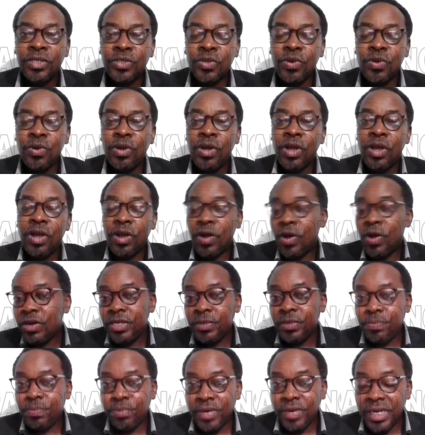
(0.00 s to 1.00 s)
So
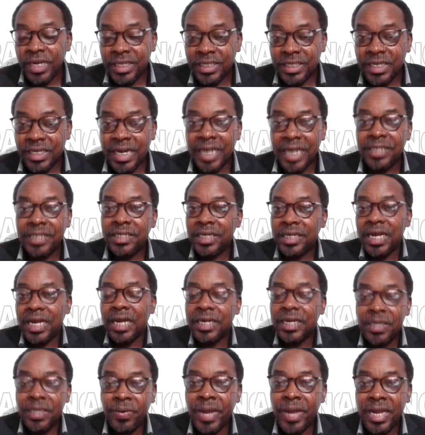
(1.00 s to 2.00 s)
all the police in
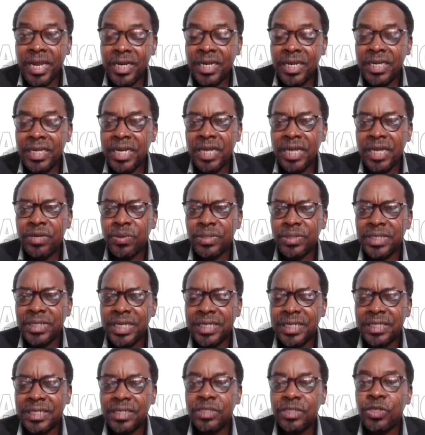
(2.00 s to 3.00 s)
Nigeria, they were in, in Edo
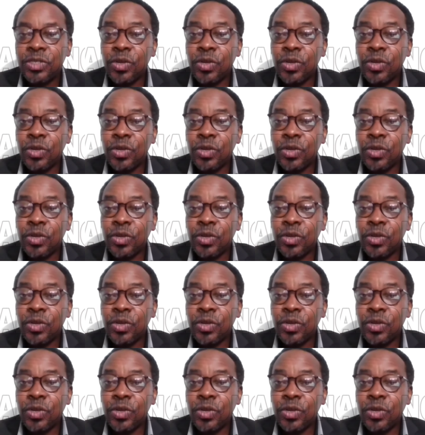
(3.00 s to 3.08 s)
State,